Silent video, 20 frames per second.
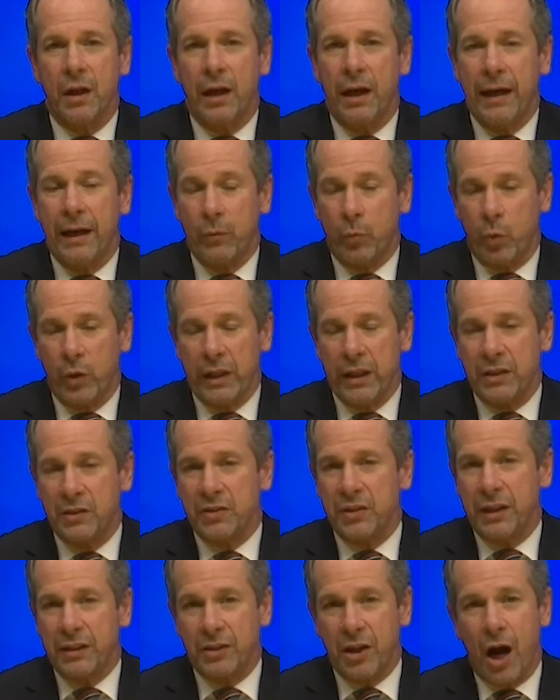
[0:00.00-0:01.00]
and
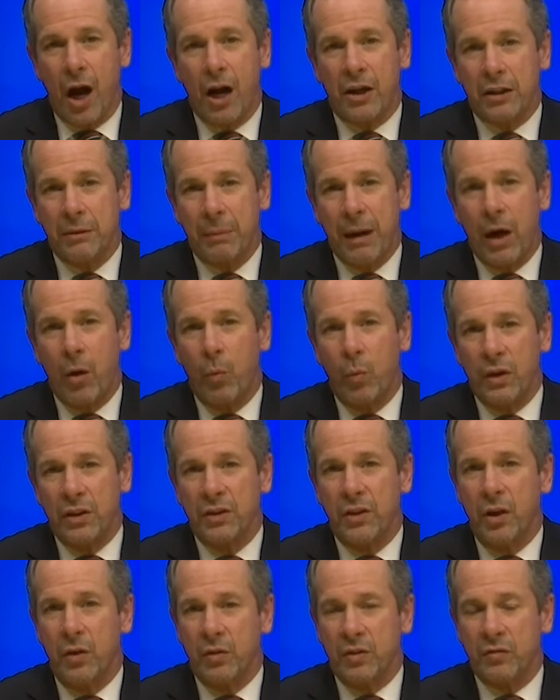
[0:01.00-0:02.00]
weeks and talked about
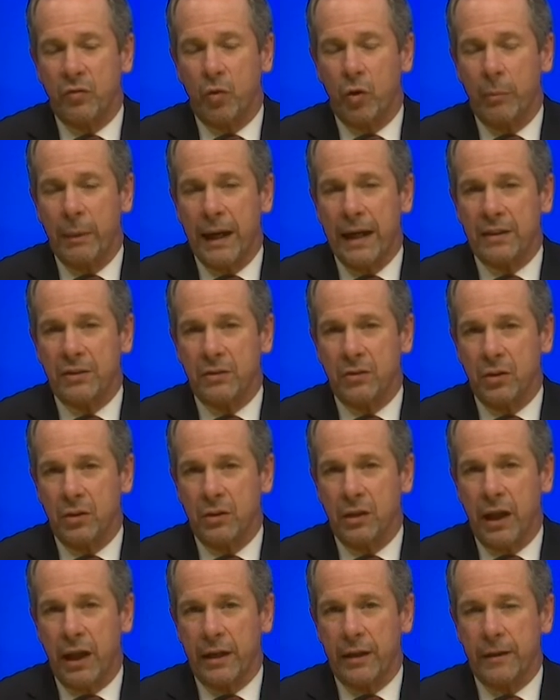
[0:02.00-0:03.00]
what those formats
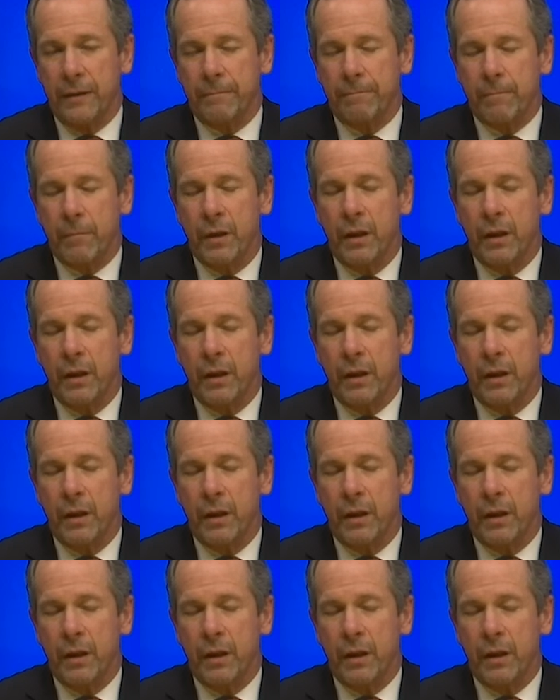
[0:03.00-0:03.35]
look like.